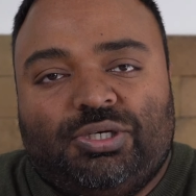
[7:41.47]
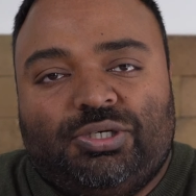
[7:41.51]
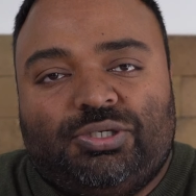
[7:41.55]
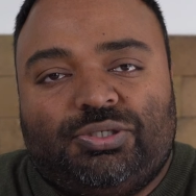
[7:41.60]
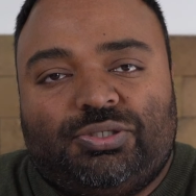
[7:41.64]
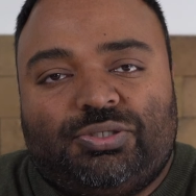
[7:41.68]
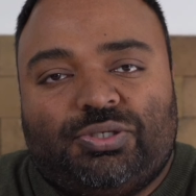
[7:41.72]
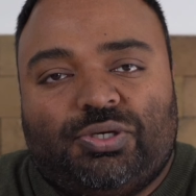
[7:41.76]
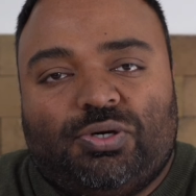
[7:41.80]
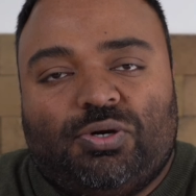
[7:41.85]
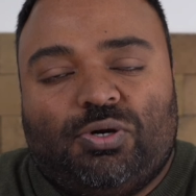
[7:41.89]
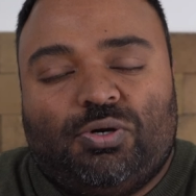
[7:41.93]

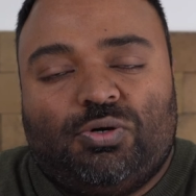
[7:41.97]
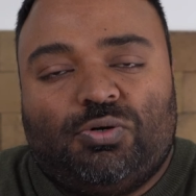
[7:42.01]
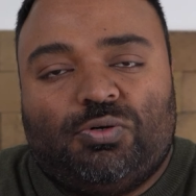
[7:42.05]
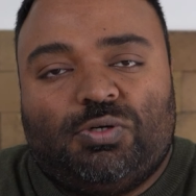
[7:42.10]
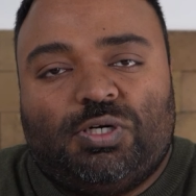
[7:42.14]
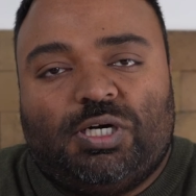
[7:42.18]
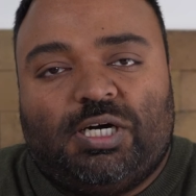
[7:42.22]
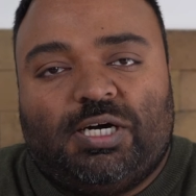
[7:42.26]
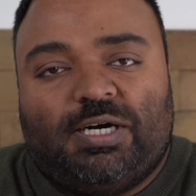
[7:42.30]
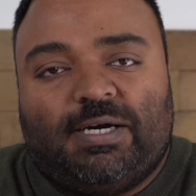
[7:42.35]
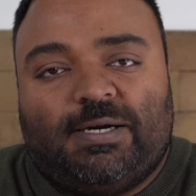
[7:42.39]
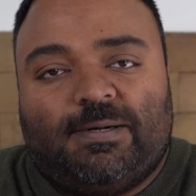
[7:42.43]

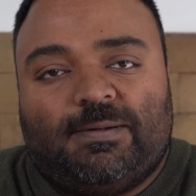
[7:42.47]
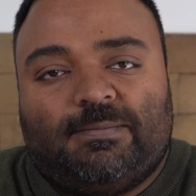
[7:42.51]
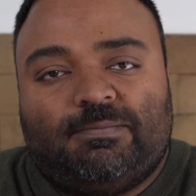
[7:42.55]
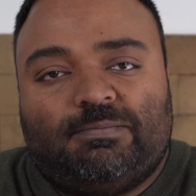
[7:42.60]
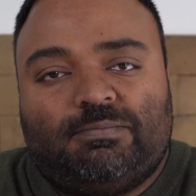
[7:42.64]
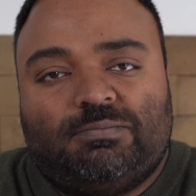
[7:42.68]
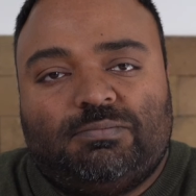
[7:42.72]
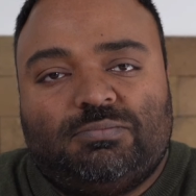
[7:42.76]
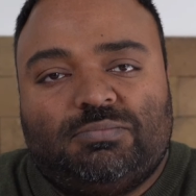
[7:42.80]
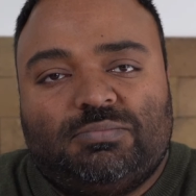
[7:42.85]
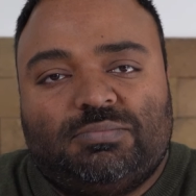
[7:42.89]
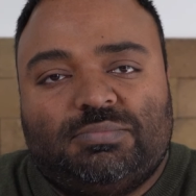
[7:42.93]
So
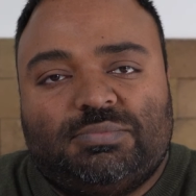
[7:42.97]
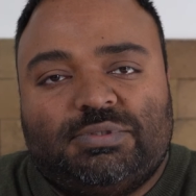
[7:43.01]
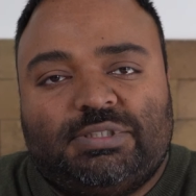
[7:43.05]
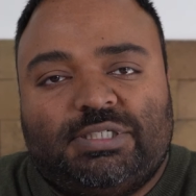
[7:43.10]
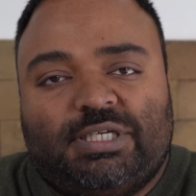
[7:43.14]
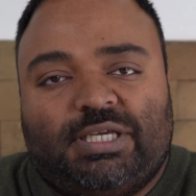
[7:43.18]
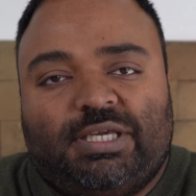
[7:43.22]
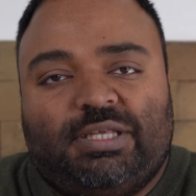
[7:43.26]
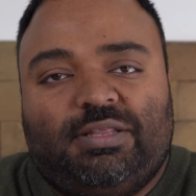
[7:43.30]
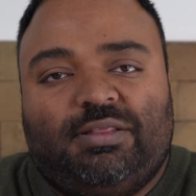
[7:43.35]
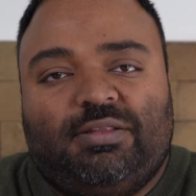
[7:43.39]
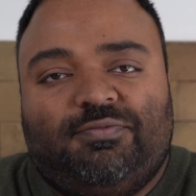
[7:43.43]

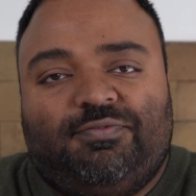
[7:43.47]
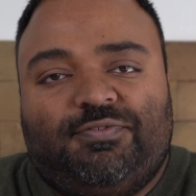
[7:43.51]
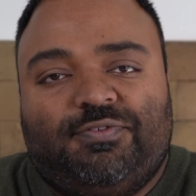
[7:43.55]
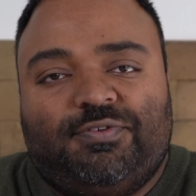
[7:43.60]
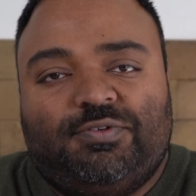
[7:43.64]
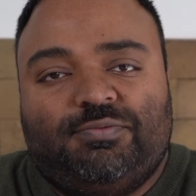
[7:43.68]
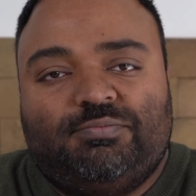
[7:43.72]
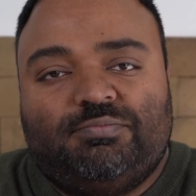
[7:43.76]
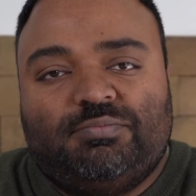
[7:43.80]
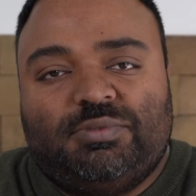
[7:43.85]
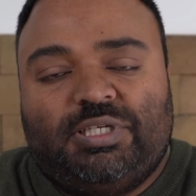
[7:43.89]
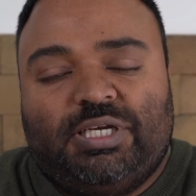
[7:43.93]
in the
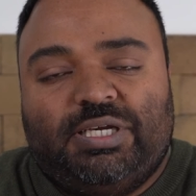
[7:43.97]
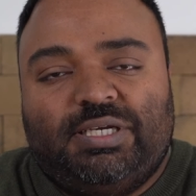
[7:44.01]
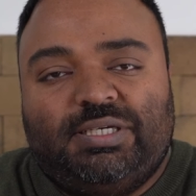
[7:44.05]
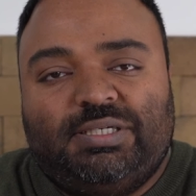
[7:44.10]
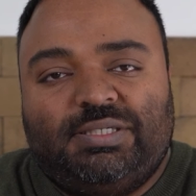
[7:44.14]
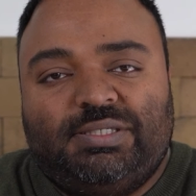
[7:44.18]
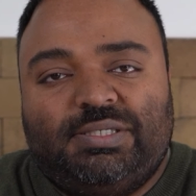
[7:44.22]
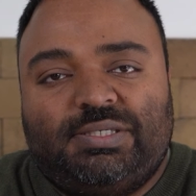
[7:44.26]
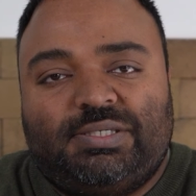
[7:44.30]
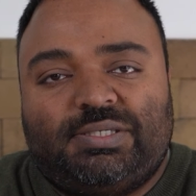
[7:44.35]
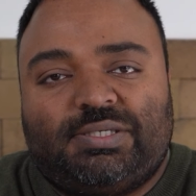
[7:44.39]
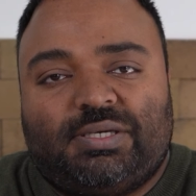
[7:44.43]
film
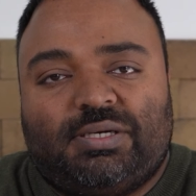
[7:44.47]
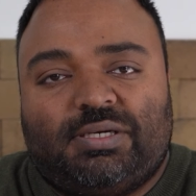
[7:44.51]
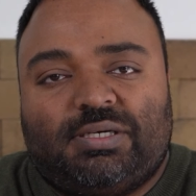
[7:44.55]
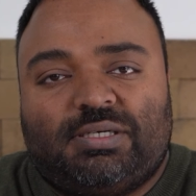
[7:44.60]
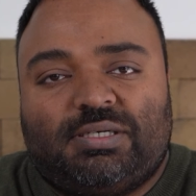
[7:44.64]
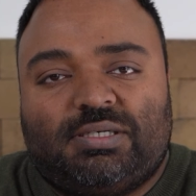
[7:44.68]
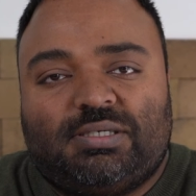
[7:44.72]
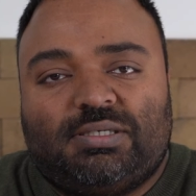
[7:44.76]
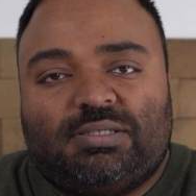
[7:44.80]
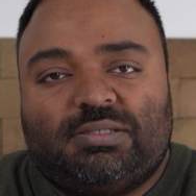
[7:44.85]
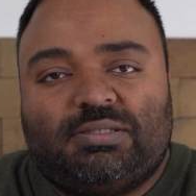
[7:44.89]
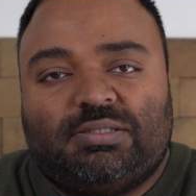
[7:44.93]
days,
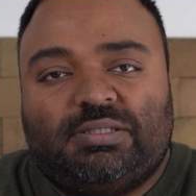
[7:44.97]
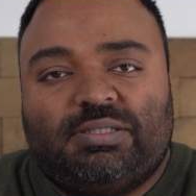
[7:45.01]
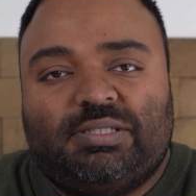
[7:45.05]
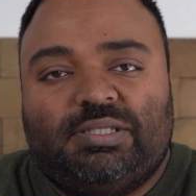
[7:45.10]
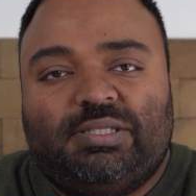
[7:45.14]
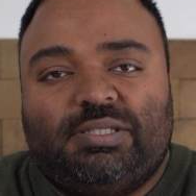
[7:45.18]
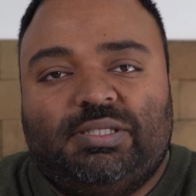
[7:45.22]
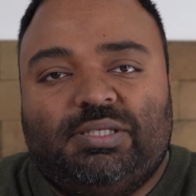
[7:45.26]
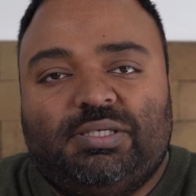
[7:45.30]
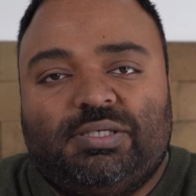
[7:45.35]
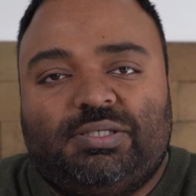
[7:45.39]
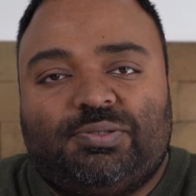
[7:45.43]

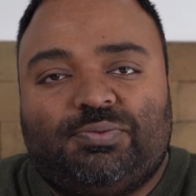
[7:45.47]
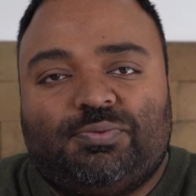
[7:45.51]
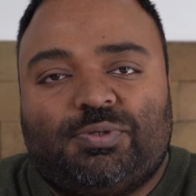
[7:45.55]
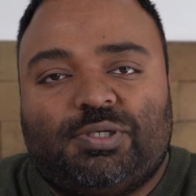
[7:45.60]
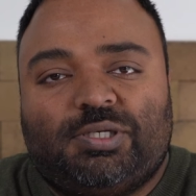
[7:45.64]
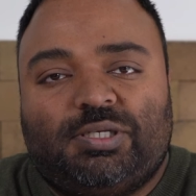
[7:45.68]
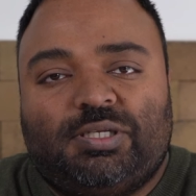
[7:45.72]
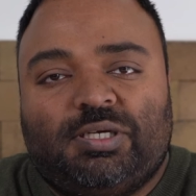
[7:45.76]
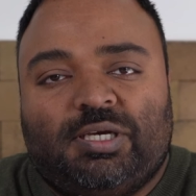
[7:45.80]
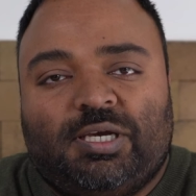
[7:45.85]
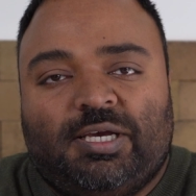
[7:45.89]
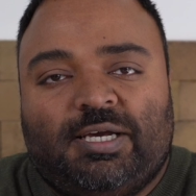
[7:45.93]
this
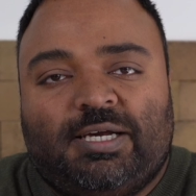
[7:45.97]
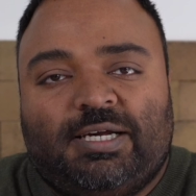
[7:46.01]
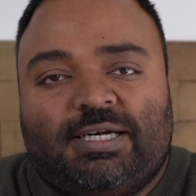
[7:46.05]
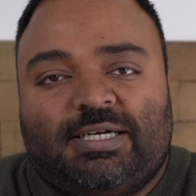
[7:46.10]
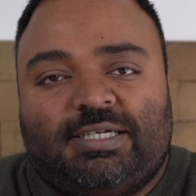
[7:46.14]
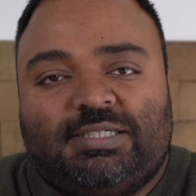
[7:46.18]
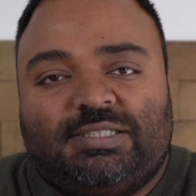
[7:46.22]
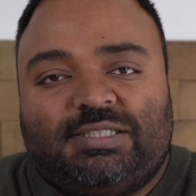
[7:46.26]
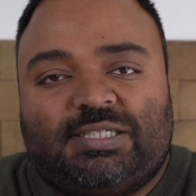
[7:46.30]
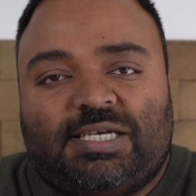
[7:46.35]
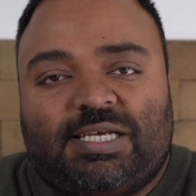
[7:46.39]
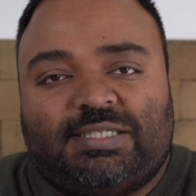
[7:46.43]
would
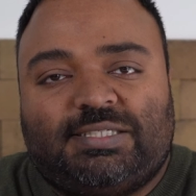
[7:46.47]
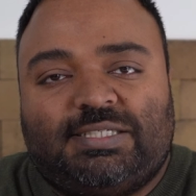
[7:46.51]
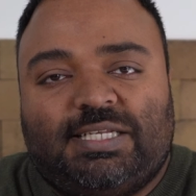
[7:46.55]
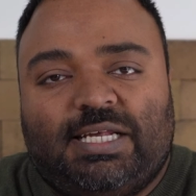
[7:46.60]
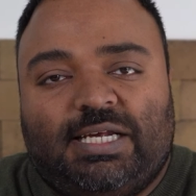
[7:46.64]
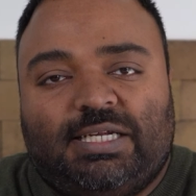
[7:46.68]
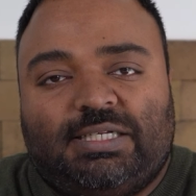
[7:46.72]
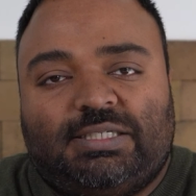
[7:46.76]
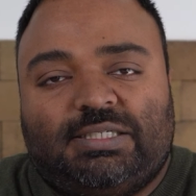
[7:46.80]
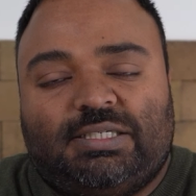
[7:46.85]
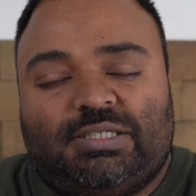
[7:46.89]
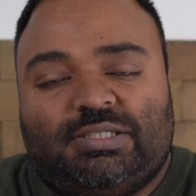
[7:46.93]

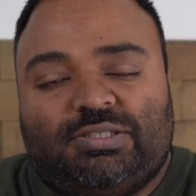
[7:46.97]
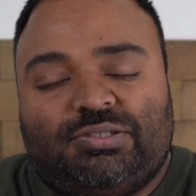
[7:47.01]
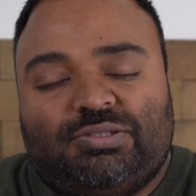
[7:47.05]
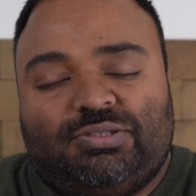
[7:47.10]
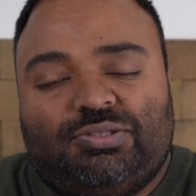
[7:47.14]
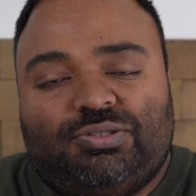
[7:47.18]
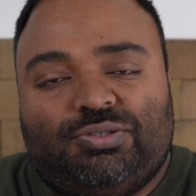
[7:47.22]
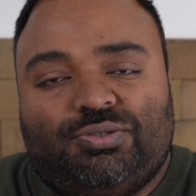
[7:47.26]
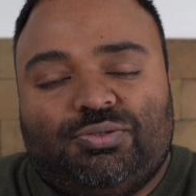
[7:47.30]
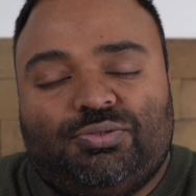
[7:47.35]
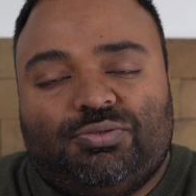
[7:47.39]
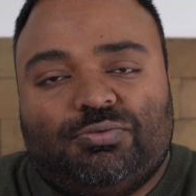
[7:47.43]
translate
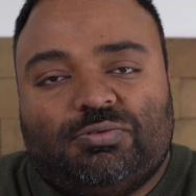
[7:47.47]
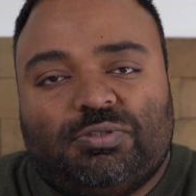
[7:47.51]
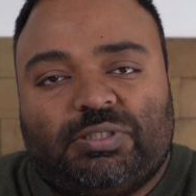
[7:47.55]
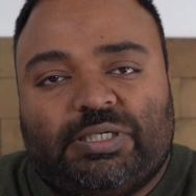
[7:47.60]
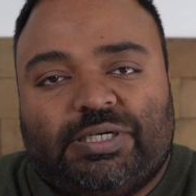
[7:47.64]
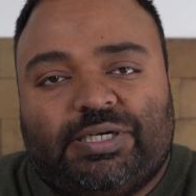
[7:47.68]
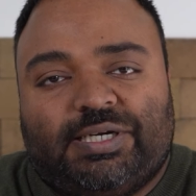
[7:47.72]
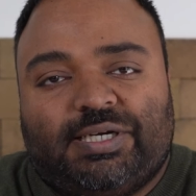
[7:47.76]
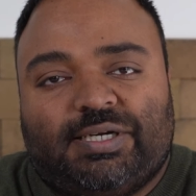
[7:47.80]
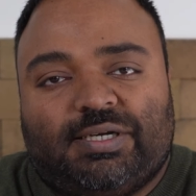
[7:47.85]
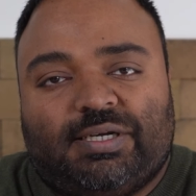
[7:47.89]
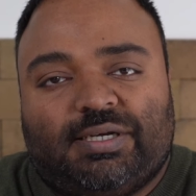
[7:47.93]
into
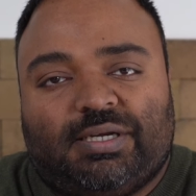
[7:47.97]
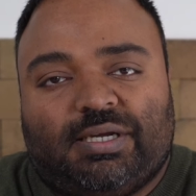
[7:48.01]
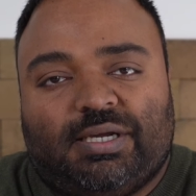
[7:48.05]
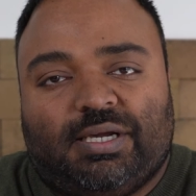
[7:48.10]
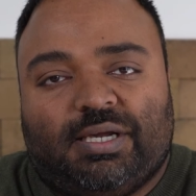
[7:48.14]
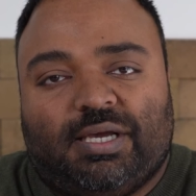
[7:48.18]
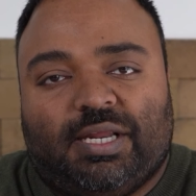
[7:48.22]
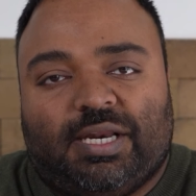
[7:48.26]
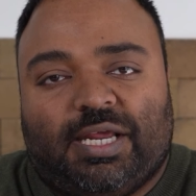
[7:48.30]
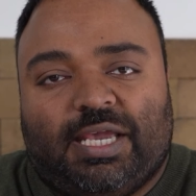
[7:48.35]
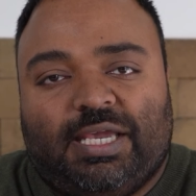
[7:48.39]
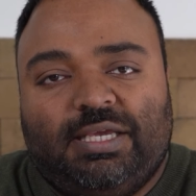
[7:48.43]

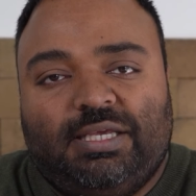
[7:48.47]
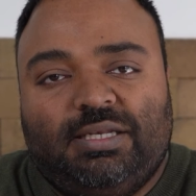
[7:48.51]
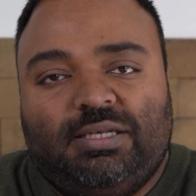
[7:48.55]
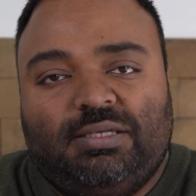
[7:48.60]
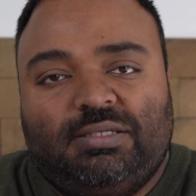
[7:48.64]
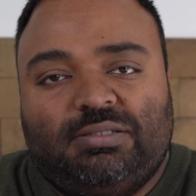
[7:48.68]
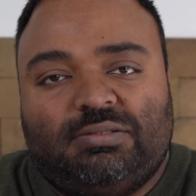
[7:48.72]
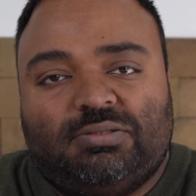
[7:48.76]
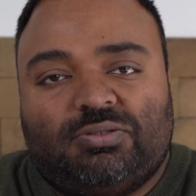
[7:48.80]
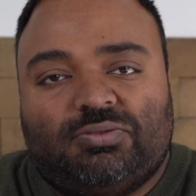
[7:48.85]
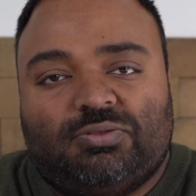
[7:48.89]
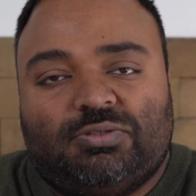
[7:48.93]

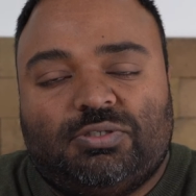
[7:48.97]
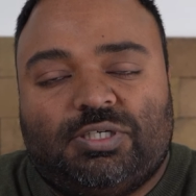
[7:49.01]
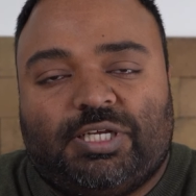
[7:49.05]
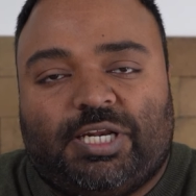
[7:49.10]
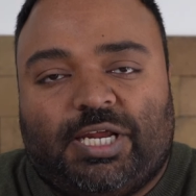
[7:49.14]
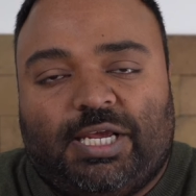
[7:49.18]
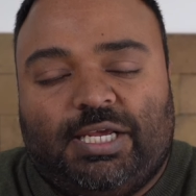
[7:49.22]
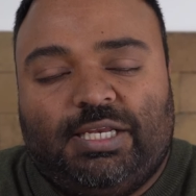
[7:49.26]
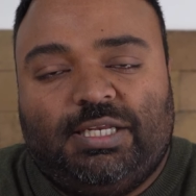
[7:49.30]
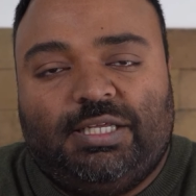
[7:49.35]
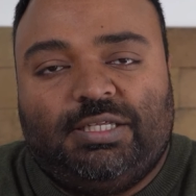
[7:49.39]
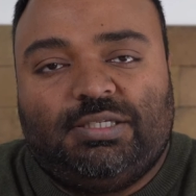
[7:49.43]
grain or
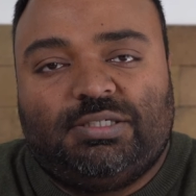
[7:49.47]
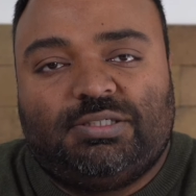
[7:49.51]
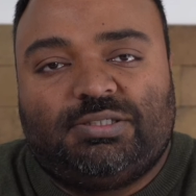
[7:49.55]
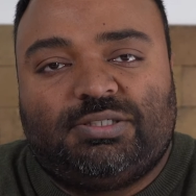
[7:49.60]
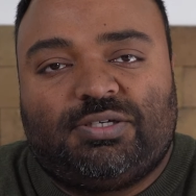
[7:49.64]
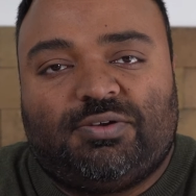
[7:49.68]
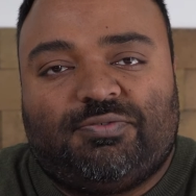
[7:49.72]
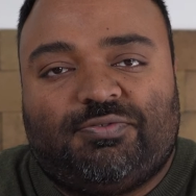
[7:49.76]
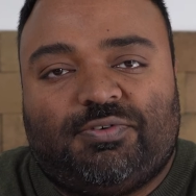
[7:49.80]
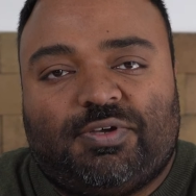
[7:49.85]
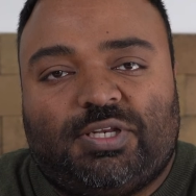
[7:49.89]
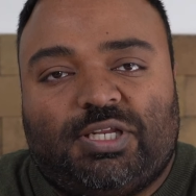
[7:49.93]
graininess
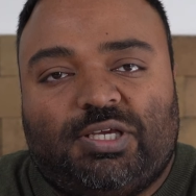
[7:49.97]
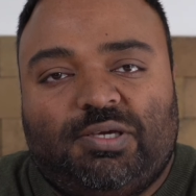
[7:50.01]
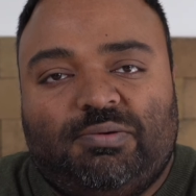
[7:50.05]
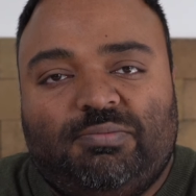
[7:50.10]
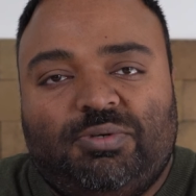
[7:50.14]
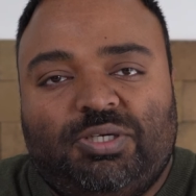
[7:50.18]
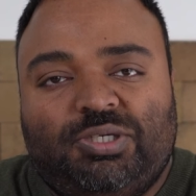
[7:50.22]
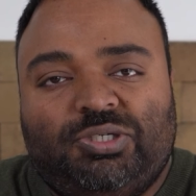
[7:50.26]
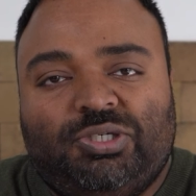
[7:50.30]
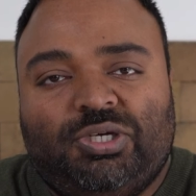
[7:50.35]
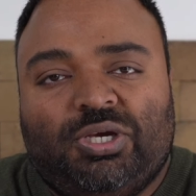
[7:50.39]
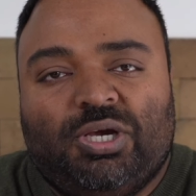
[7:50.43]
of an
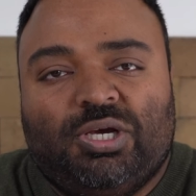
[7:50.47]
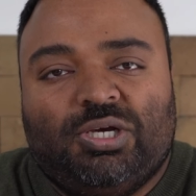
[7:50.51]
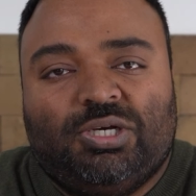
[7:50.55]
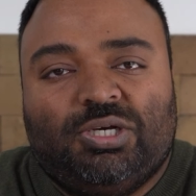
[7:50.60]
image.